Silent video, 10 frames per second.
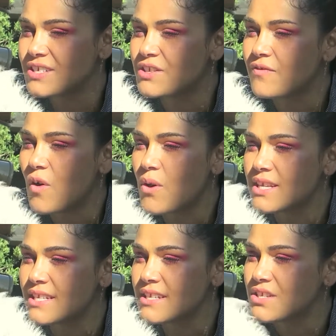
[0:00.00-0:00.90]
And so the
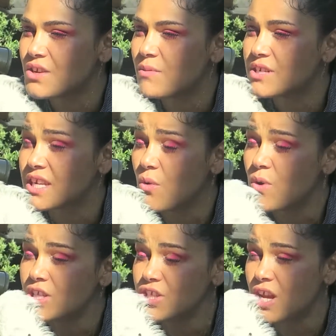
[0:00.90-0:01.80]
focus isn't so much like
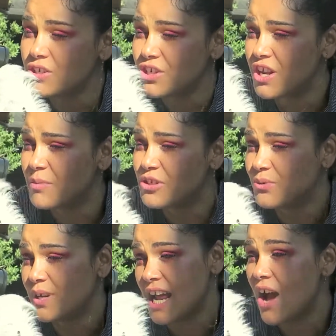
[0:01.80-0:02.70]
what sound should I be
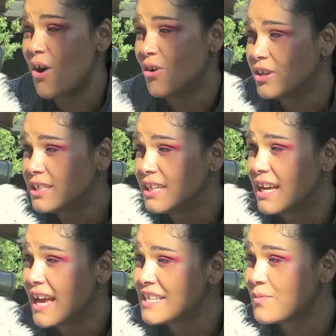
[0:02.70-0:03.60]
doing now.
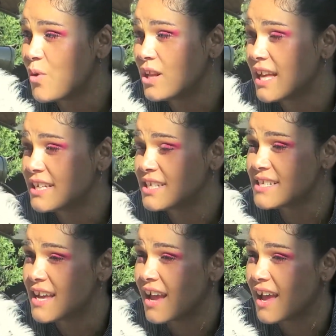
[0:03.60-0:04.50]
It's more like
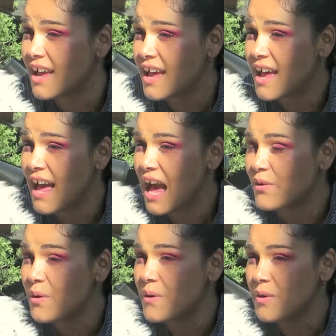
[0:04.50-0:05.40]
just like how
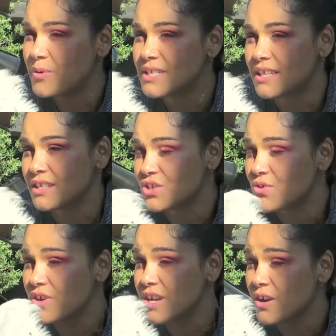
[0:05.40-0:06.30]
do I want to present this
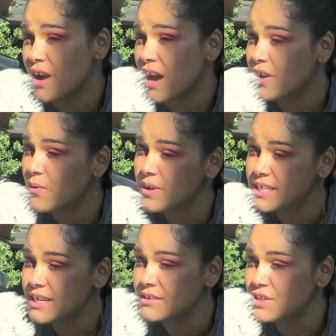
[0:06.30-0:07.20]
story, or how do I want to
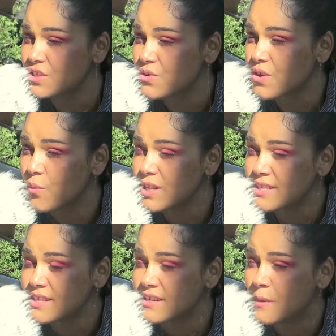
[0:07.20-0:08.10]
tell this story, and
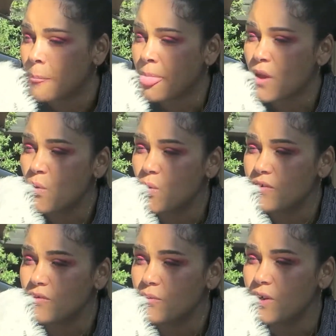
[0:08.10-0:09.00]
what's the
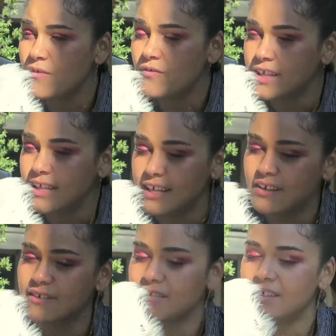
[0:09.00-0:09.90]
what
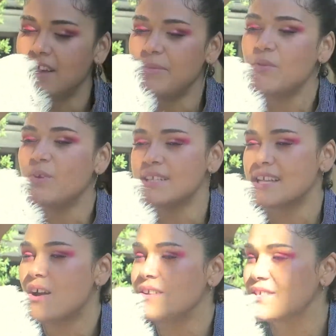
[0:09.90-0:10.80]
feeling, I mean what
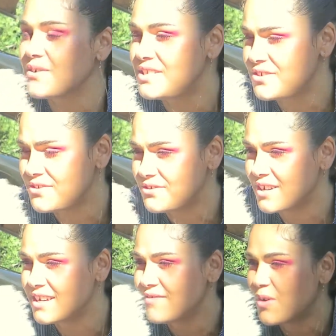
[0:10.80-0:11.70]
sound is going to
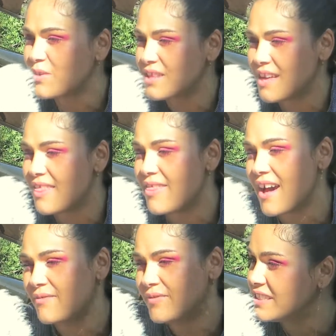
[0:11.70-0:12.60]
evoke
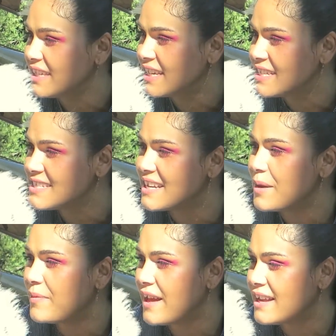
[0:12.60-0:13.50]
that feeling and set
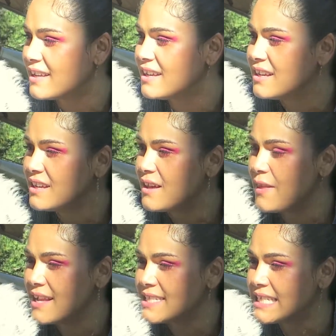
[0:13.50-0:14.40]
up
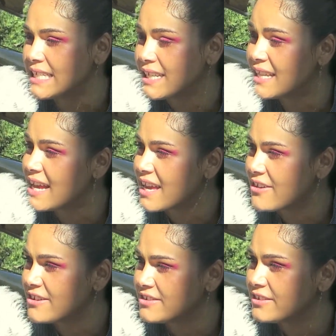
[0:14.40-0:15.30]
that scene and that
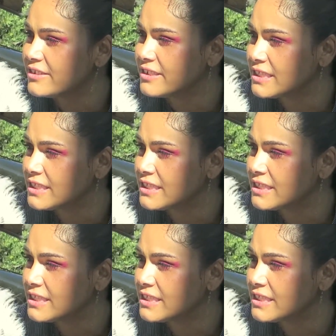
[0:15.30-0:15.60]
character.